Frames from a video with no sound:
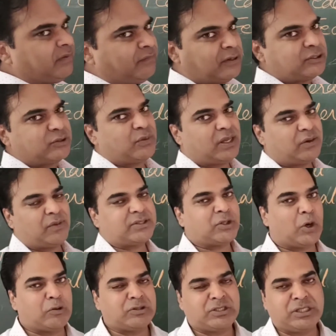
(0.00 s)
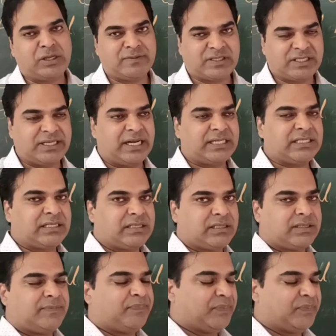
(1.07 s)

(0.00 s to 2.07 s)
First one was Council of States,